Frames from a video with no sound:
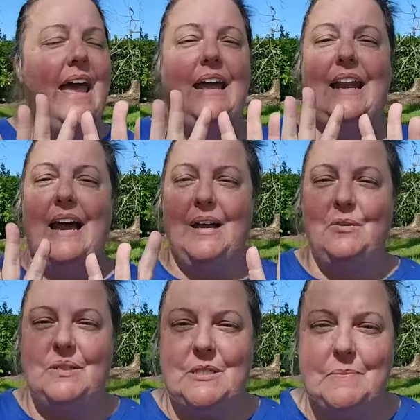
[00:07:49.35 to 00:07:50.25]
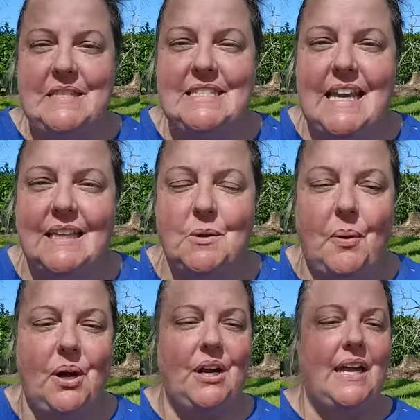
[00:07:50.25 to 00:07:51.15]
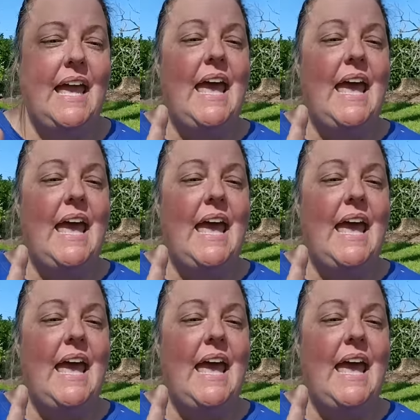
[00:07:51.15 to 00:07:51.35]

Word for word: and I would spend the day at the park.